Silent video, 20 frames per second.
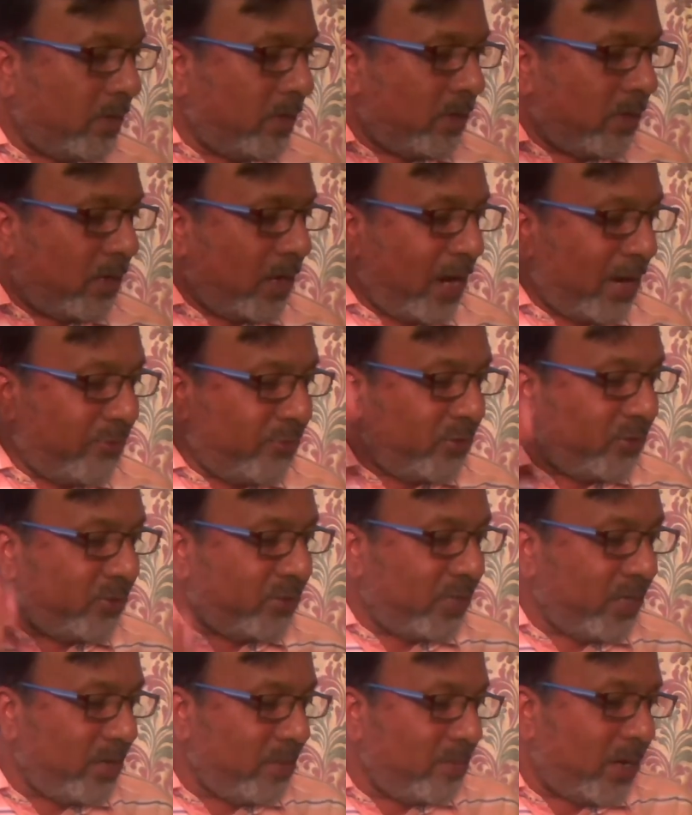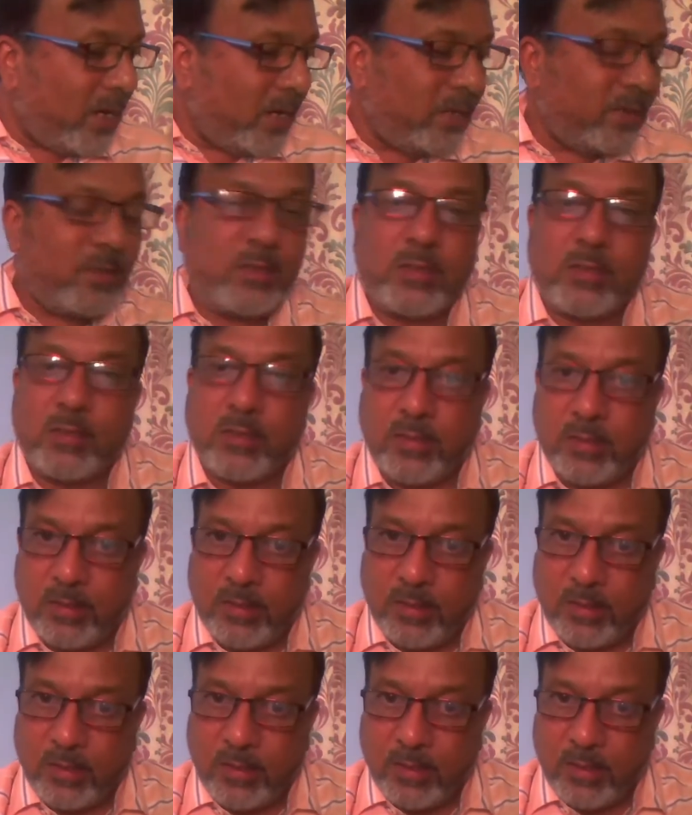after 3 months,
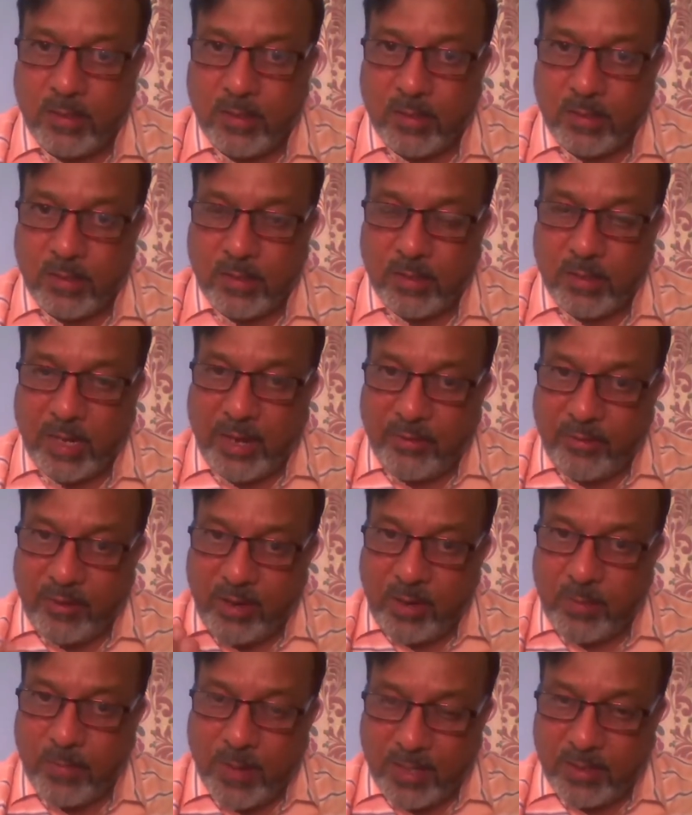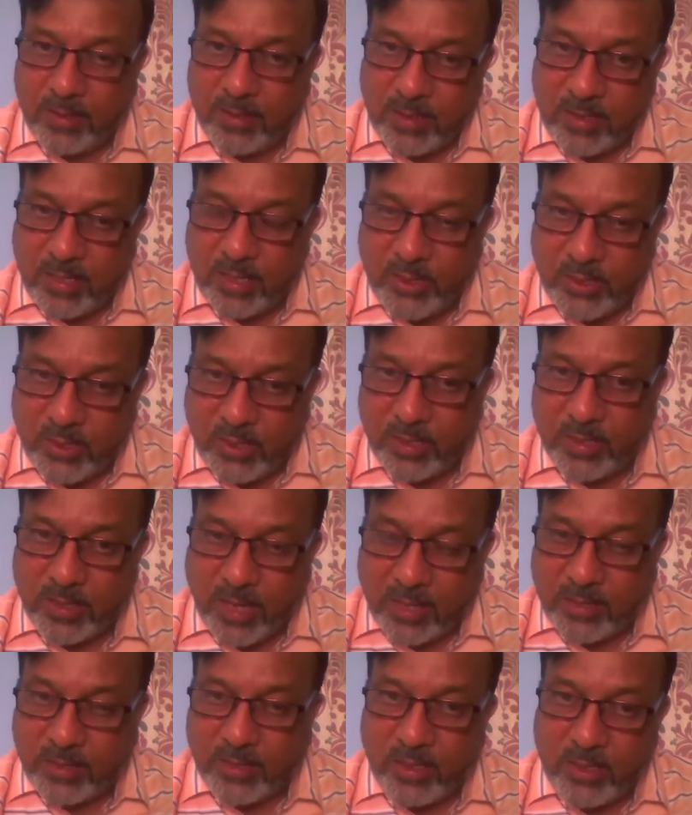every month the teacher is
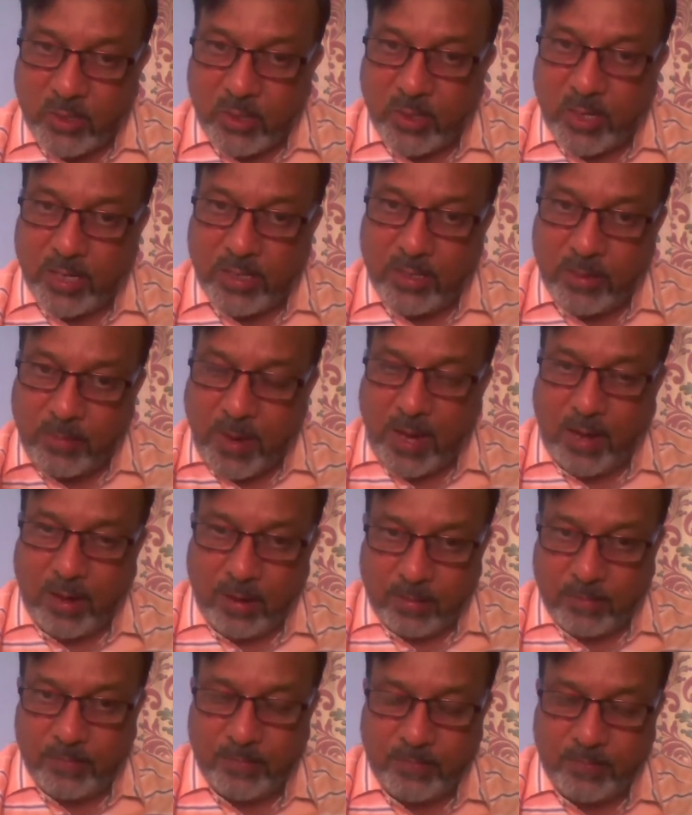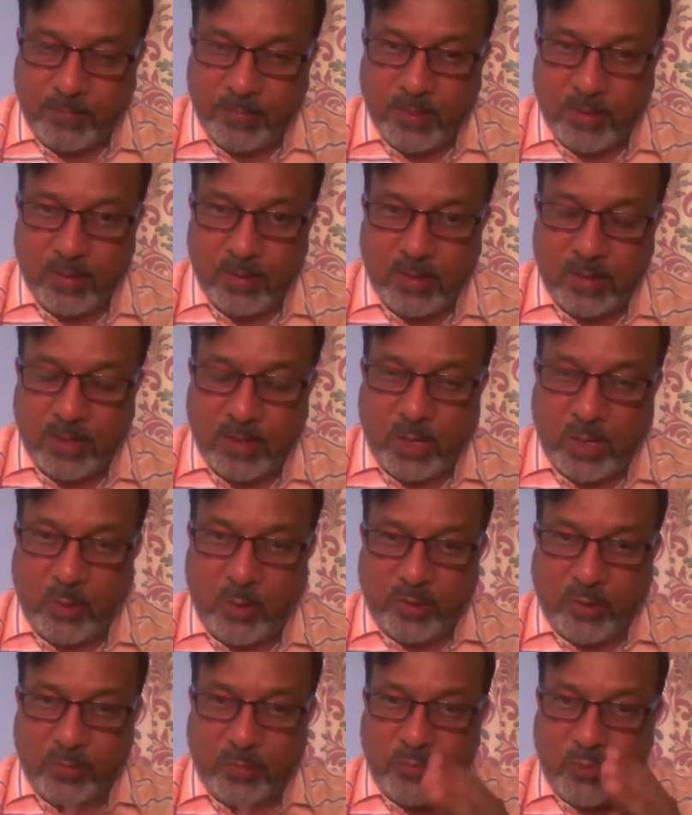asking to get the bill.
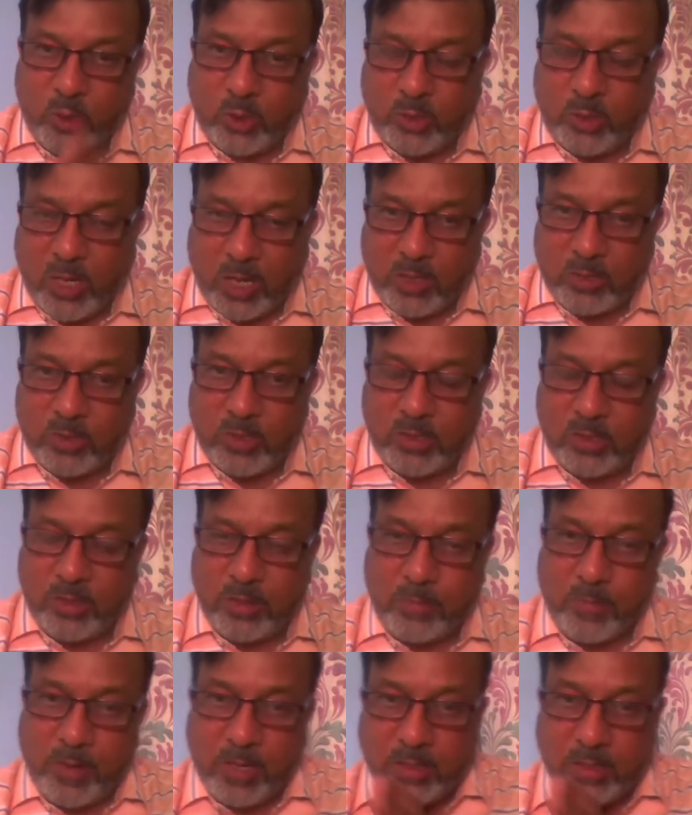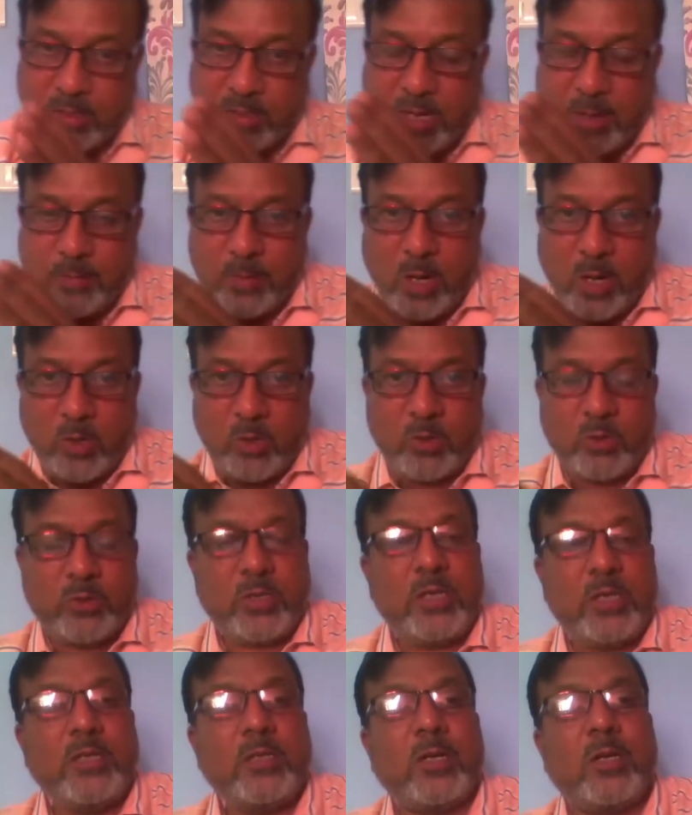Now from 4,000, the bill has come down to
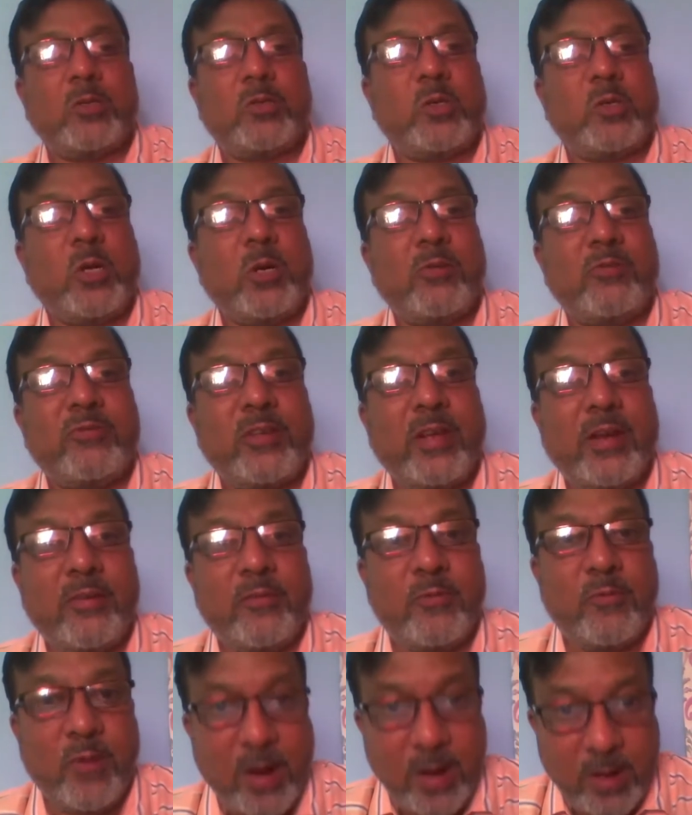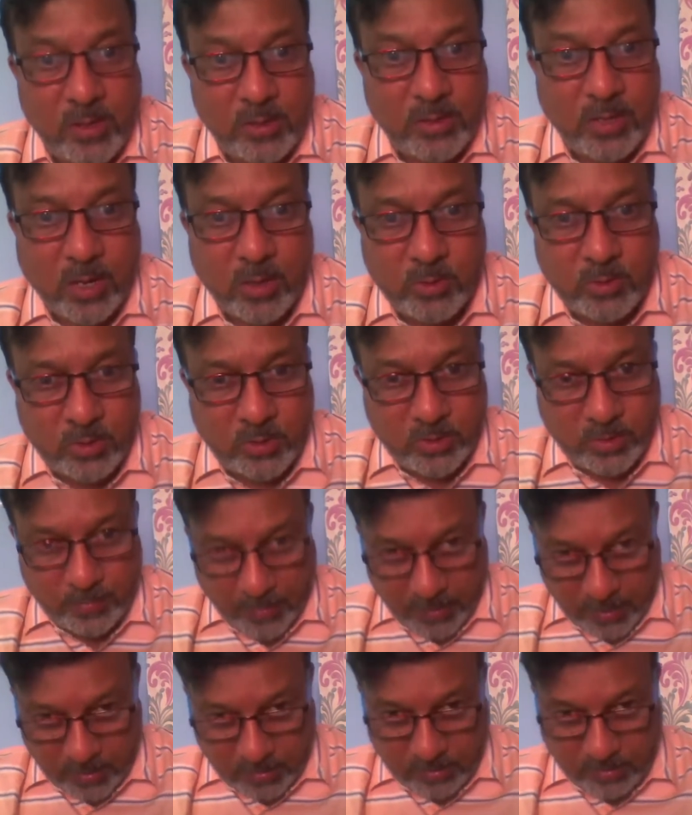3,000. You have saved 1,000
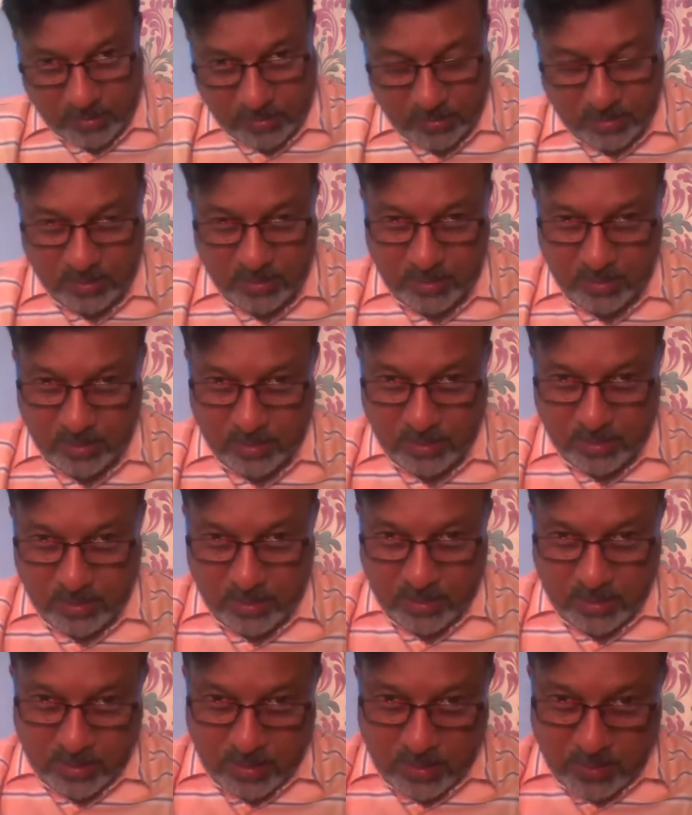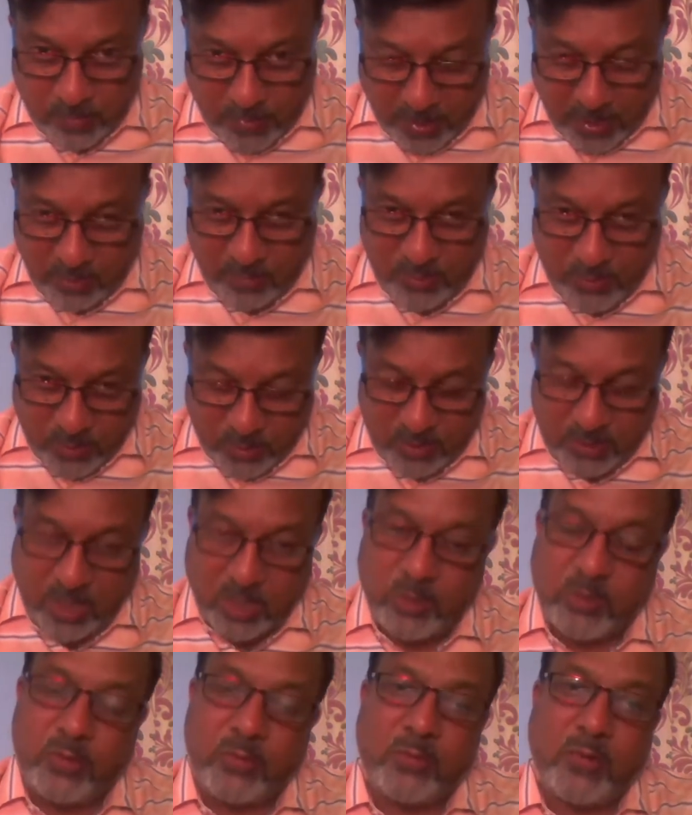rupees. The bill which was
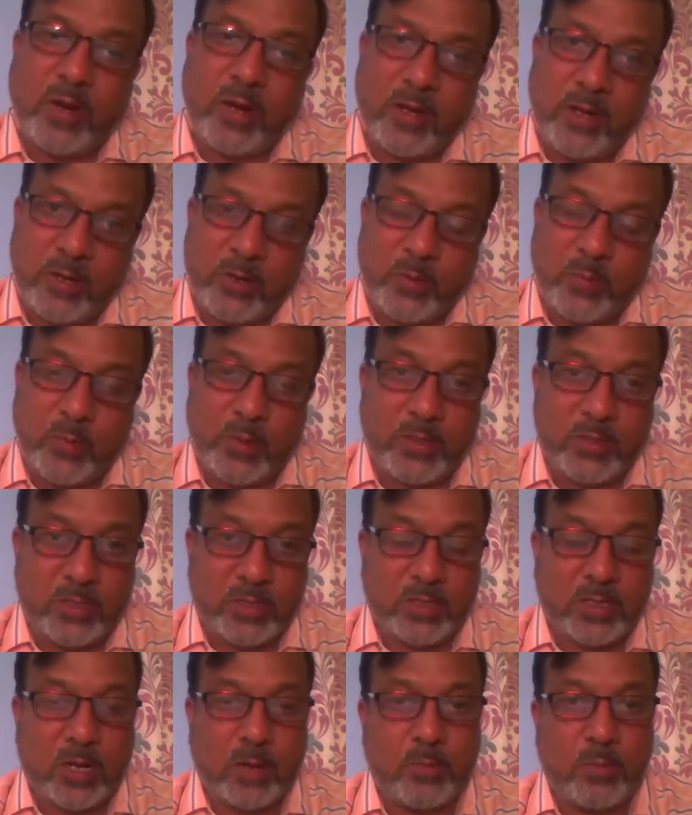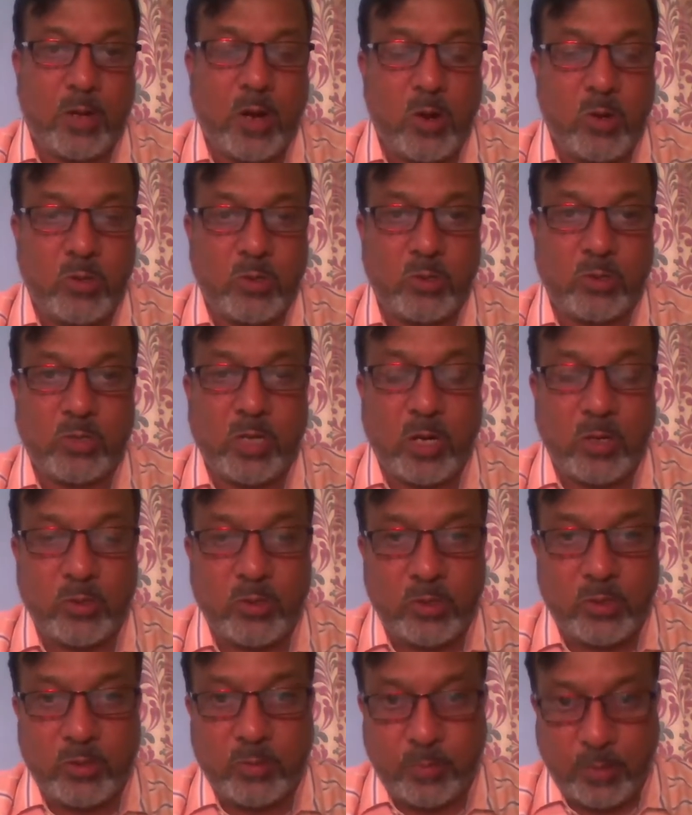1,500 rupees has come down to
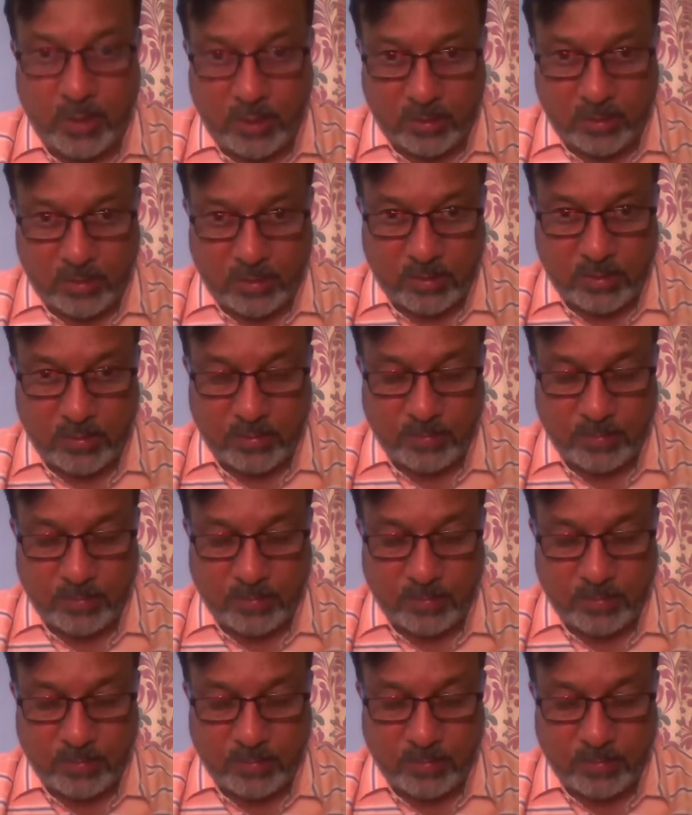1,000 rupees.